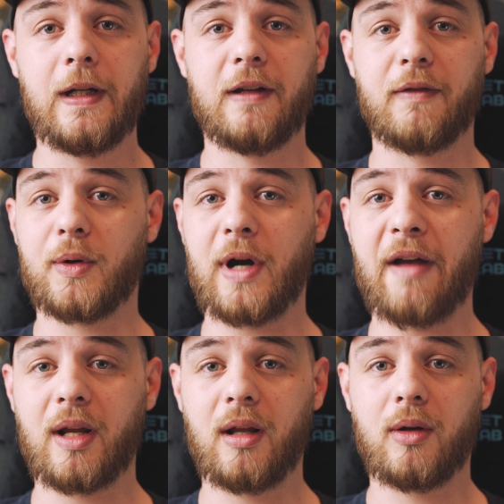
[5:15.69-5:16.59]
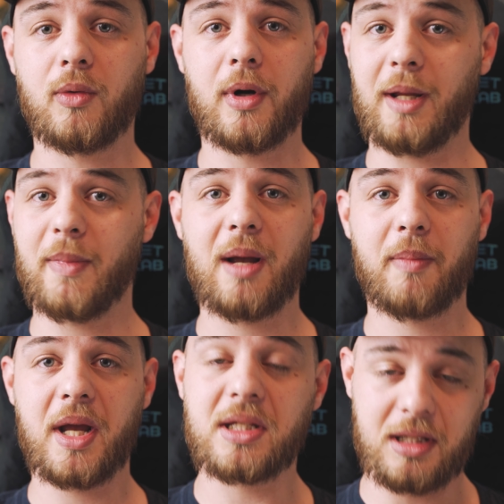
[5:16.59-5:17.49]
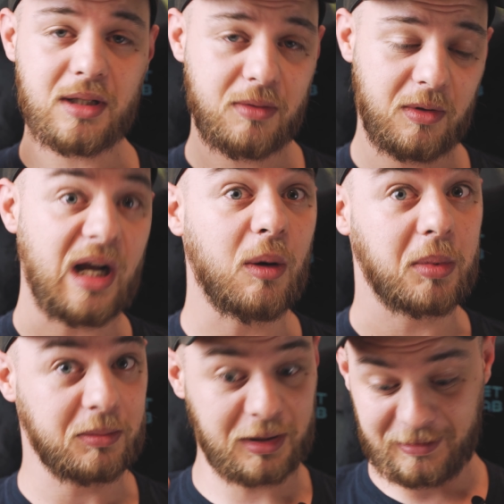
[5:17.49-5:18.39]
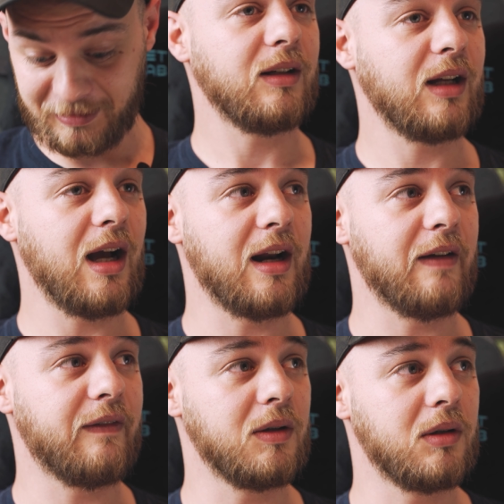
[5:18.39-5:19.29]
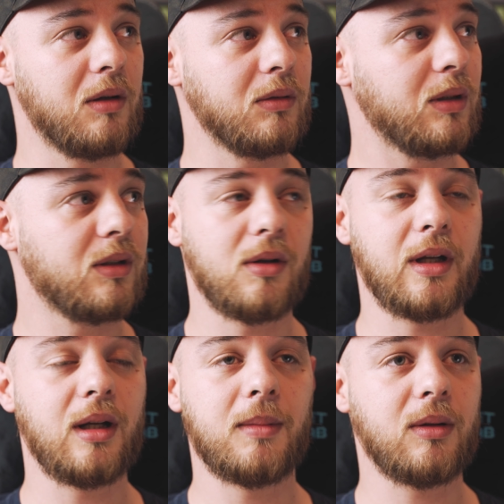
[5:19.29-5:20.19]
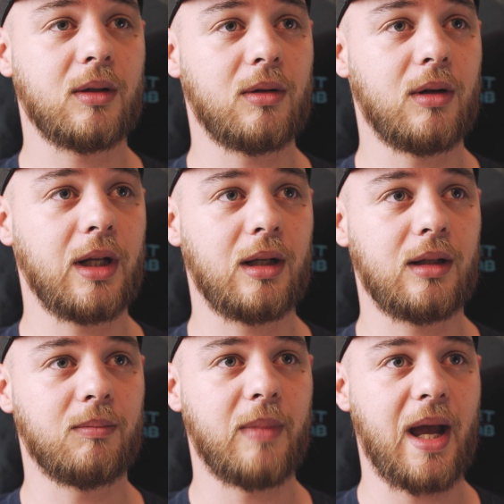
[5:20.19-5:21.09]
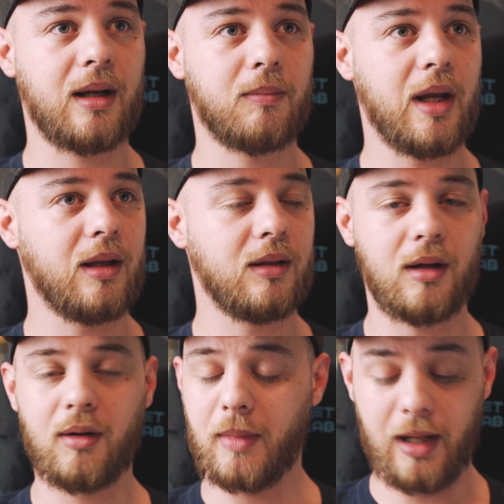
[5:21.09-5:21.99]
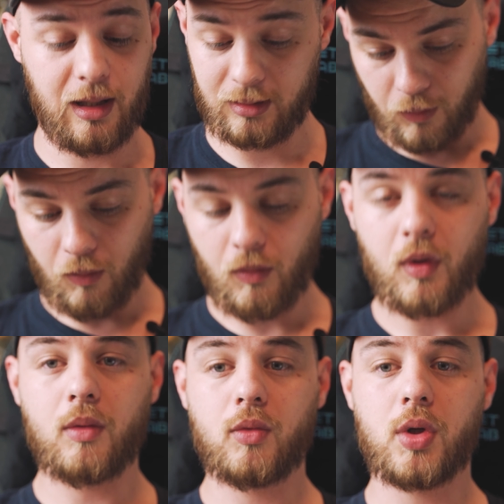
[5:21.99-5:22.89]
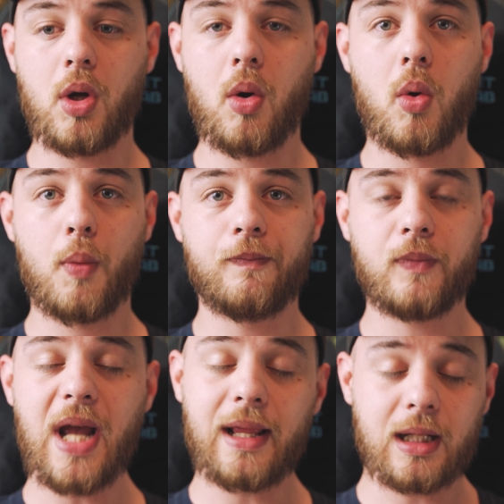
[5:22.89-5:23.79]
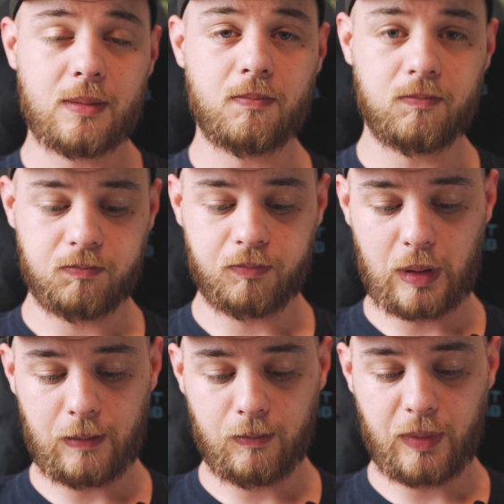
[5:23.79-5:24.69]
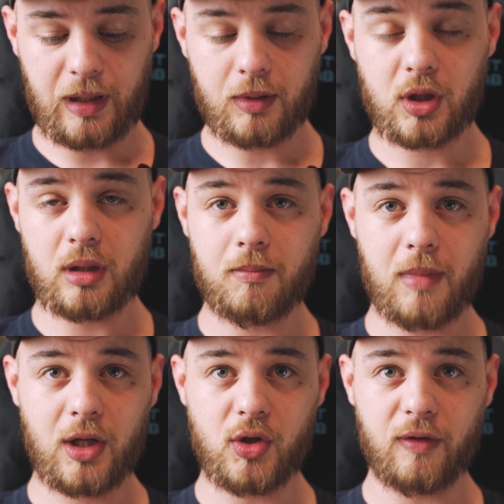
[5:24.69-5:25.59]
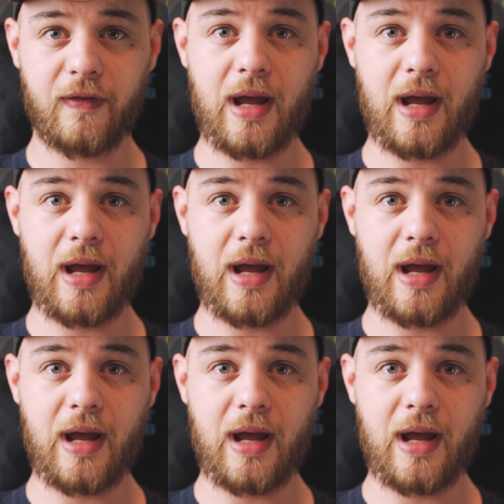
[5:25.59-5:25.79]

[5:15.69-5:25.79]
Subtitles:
if you're having chronic back pains, this will help. God, I feel old talking about chronic back pain. Oh man. So yeah, that's pretty much the major